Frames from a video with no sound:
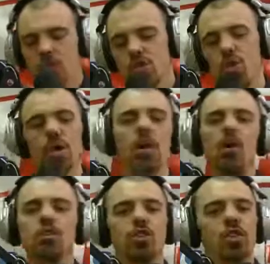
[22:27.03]
So what
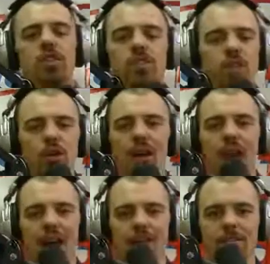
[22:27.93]
alternatives do you
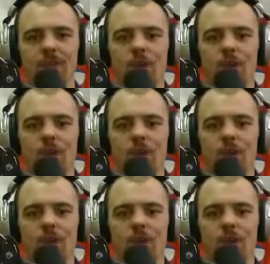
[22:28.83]
have?